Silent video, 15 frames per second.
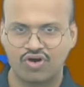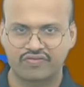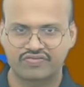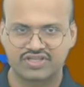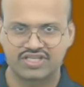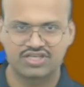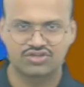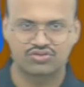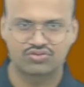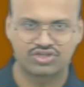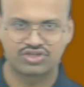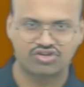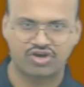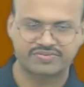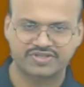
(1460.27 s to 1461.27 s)
of these two is
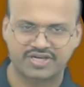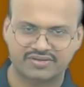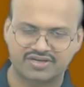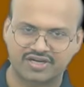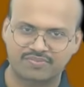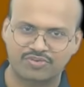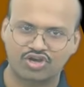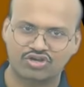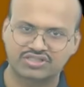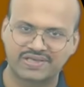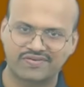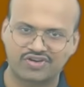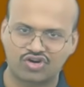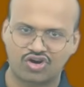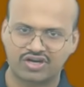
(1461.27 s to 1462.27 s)
obstructed because they
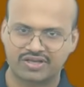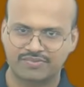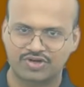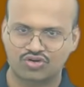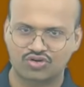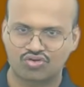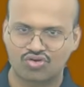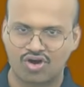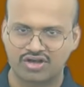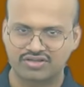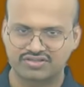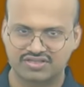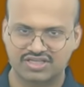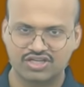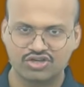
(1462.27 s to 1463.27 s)
were not able to cause
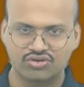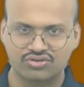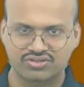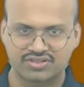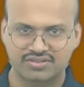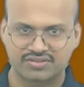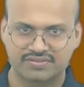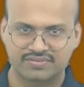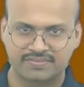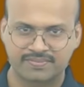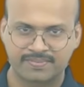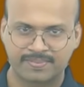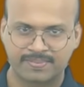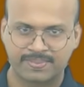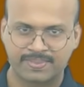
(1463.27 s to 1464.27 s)
erosion.
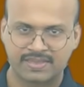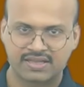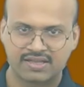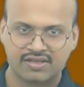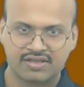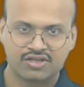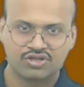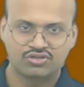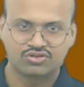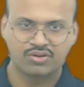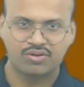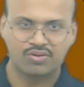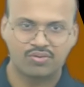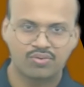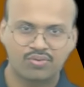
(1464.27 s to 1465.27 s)

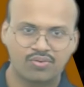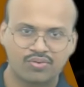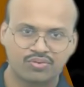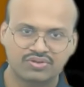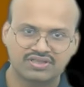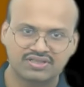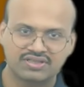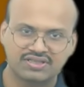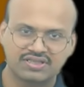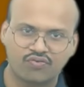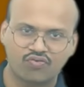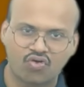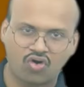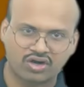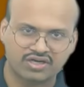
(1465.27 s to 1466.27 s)
So the
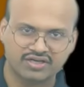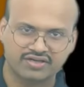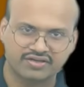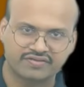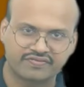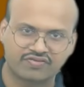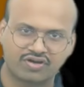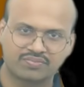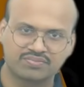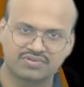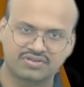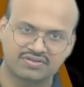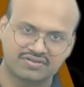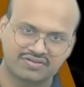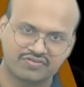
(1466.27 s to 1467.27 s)
water
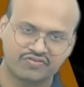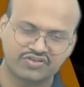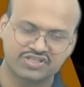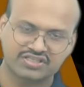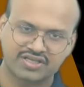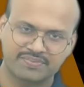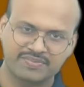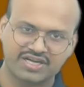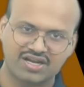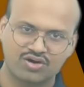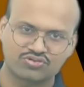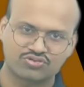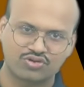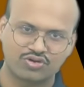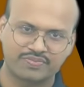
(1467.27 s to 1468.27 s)
from which is coming
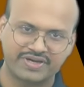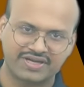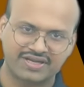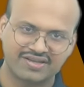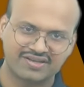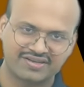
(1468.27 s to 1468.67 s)
down slope, it